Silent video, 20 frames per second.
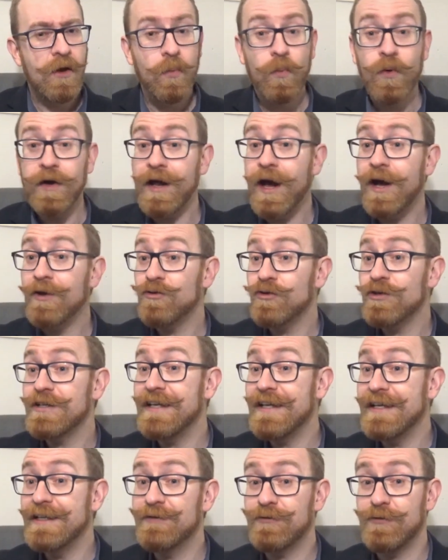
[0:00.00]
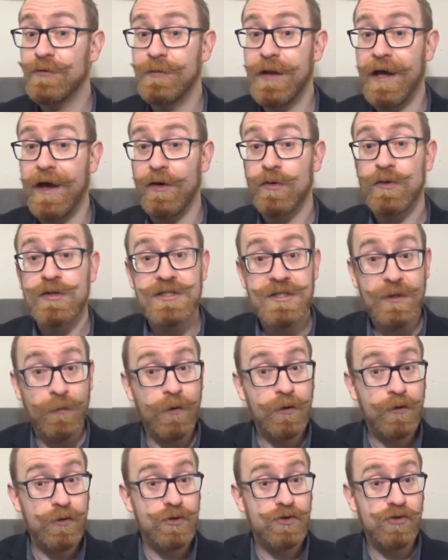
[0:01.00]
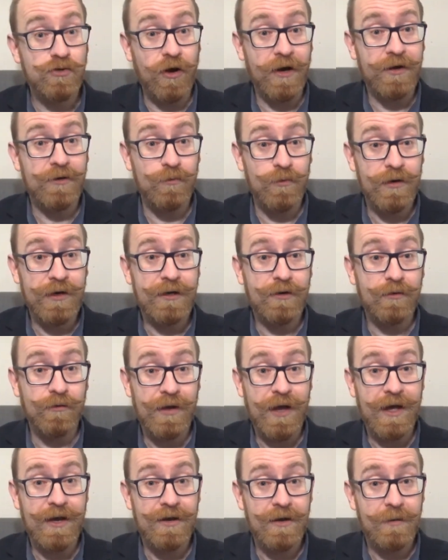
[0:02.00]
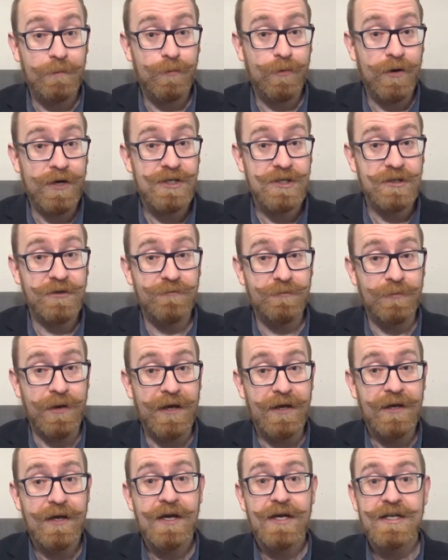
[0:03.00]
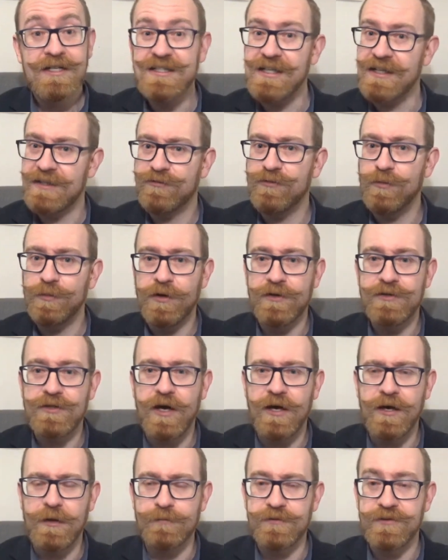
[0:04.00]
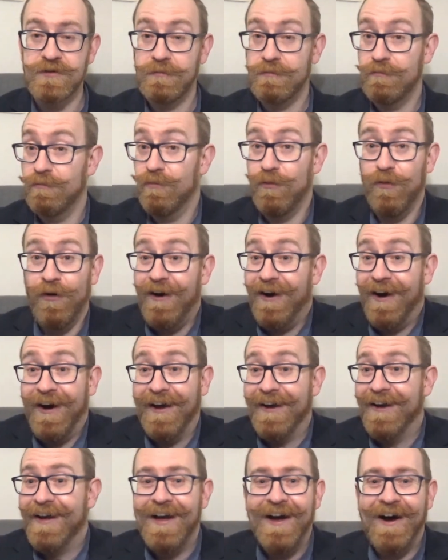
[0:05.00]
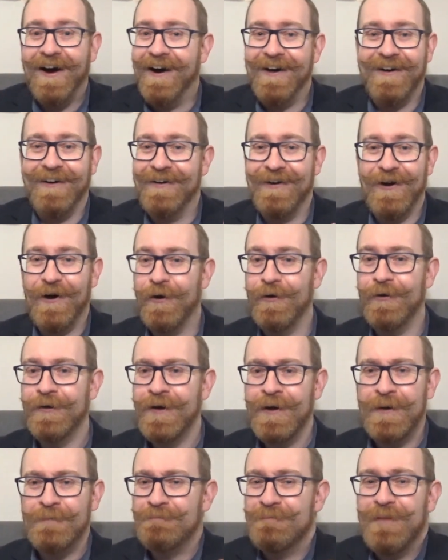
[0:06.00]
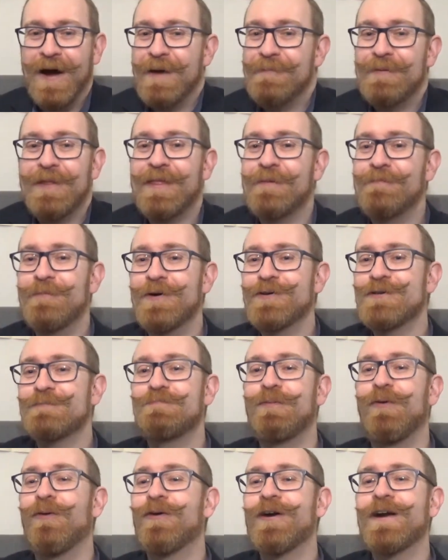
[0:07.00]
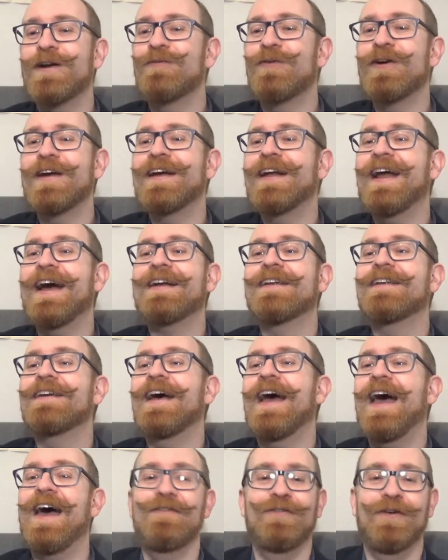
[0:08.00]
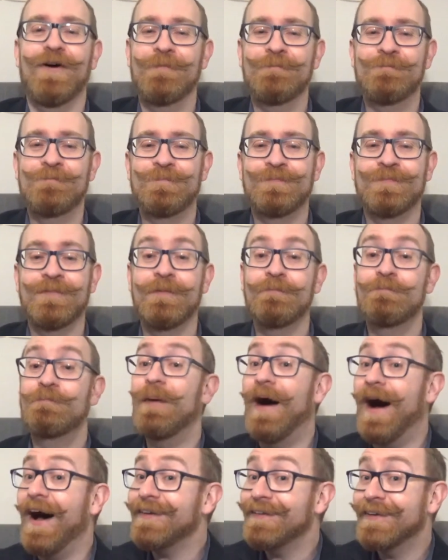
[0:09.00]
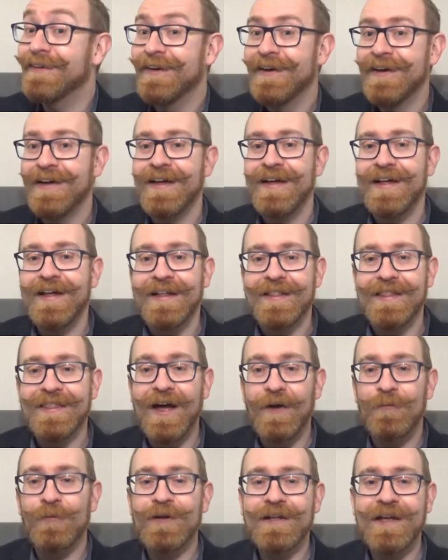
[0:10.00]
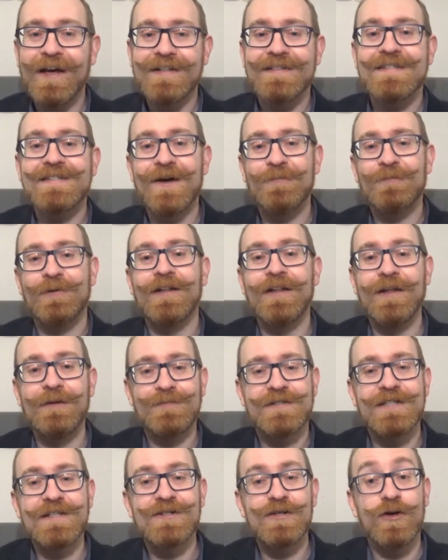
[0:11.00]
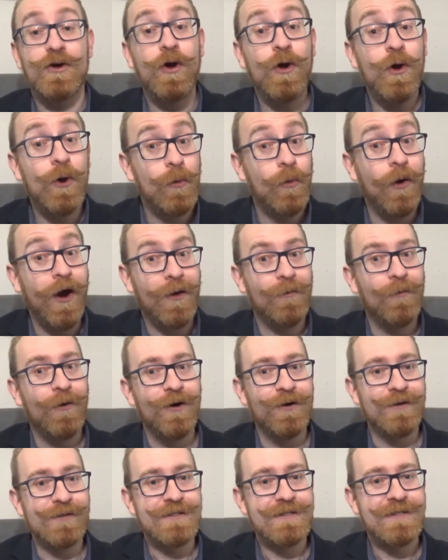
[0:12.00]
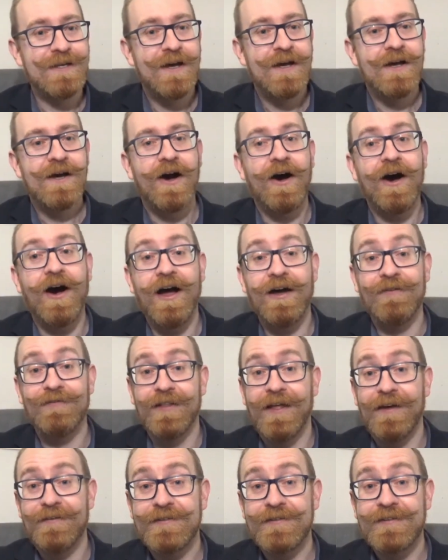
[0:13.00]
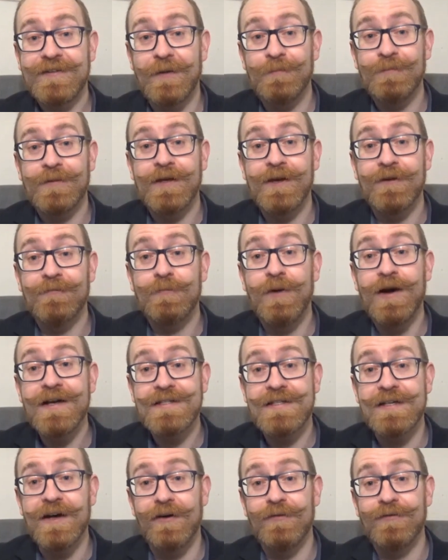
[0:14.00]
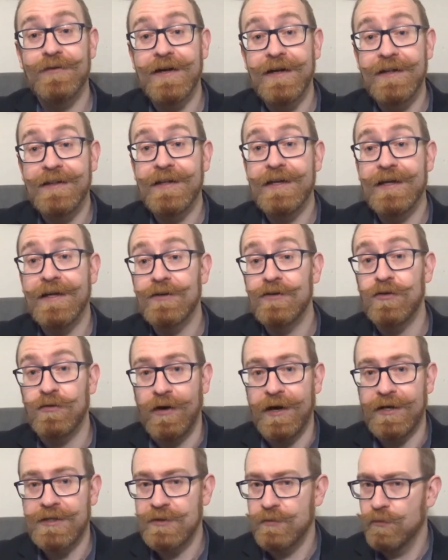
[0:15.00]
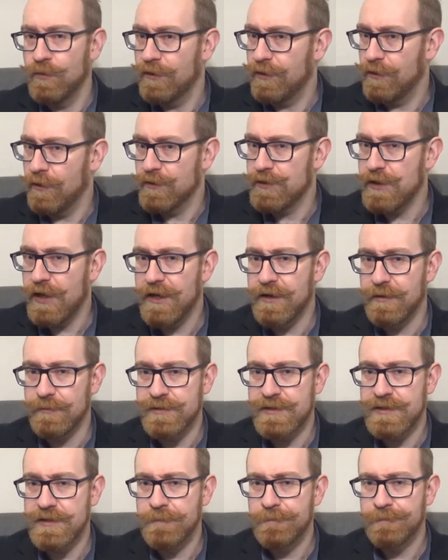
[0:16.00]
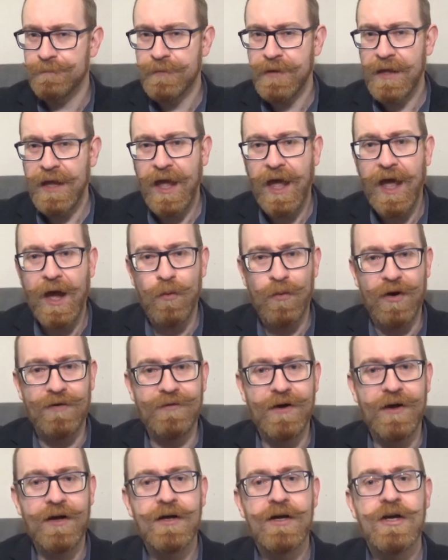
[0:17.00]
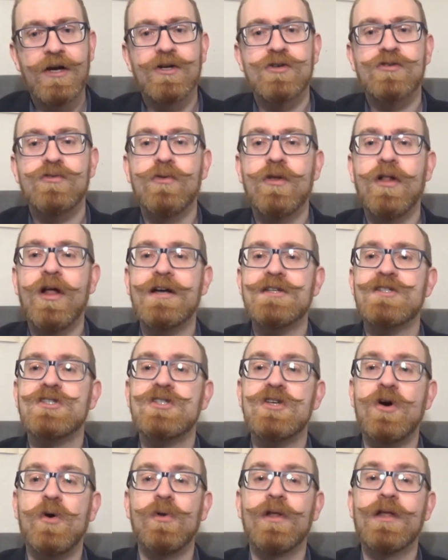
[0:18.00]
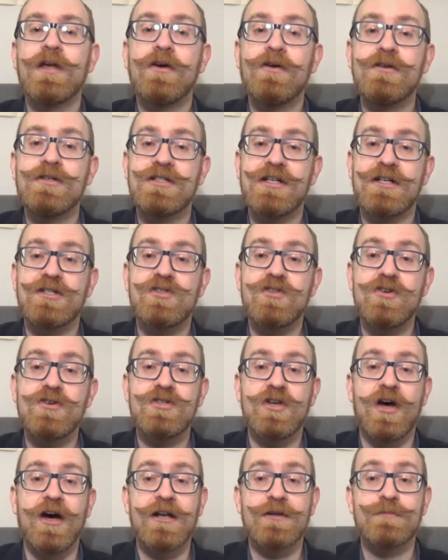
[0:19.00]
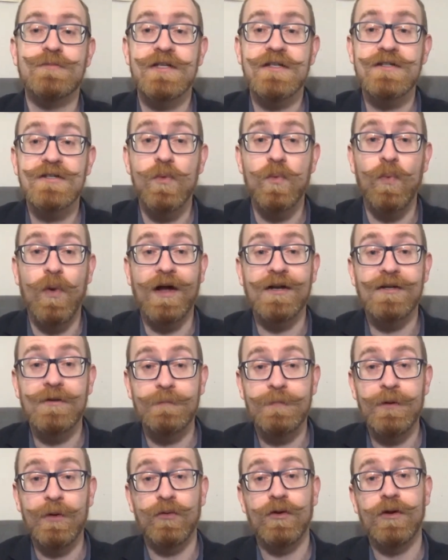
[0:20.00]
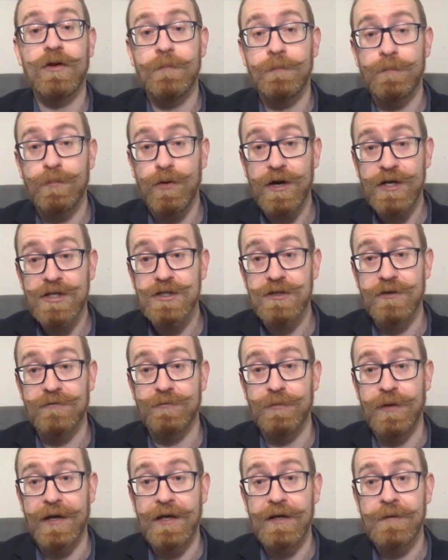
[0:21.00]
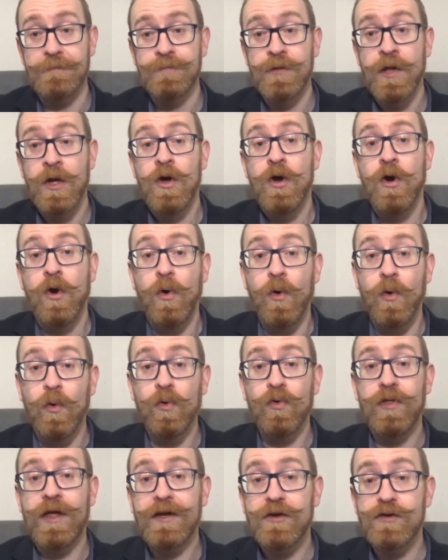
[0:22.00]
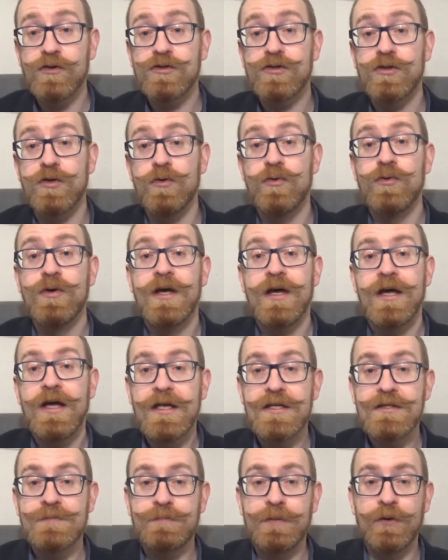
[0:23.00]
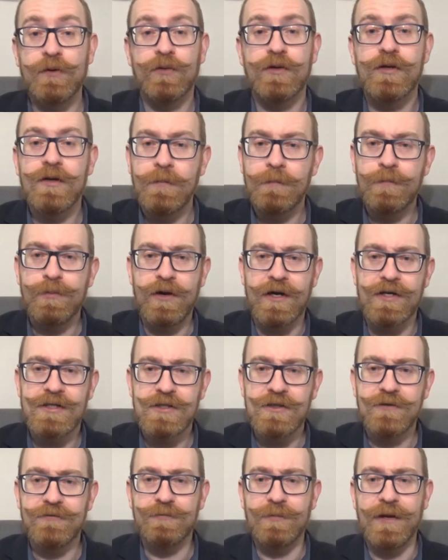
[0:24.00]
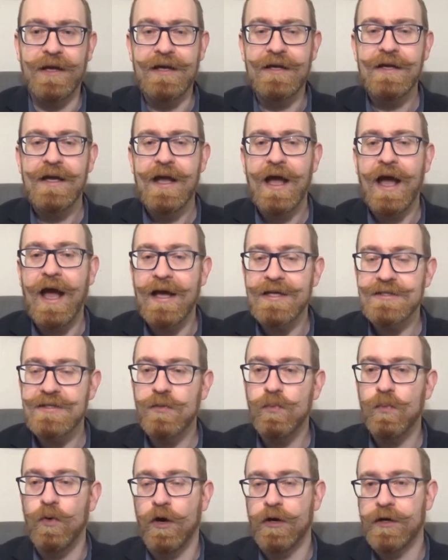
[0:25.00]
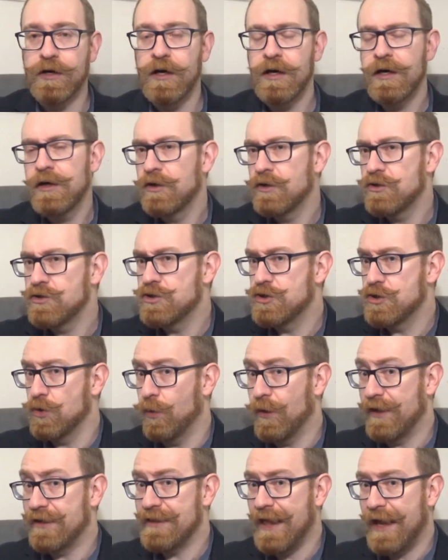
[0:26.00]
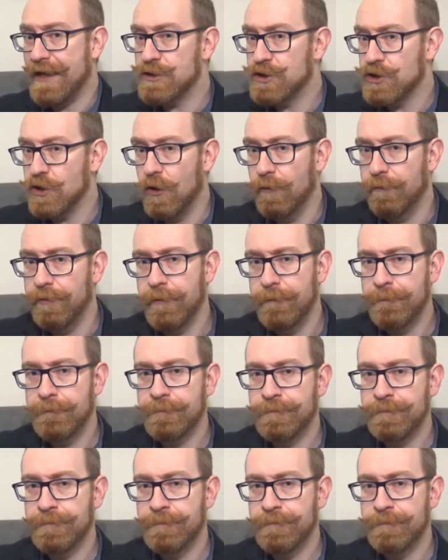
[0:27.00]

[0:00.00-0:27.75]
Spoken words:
100 years from now, someone could try to recreate an impression of me just from those items. Why? I don't know. Maybe the most boring reenactor ever. But they would get some glimpse into who I was. I've something of myself in the interaction with those items. However, to rely solely on just those items as a way to build an impression of me, all they could do is build an impression of me as a worker doing that job.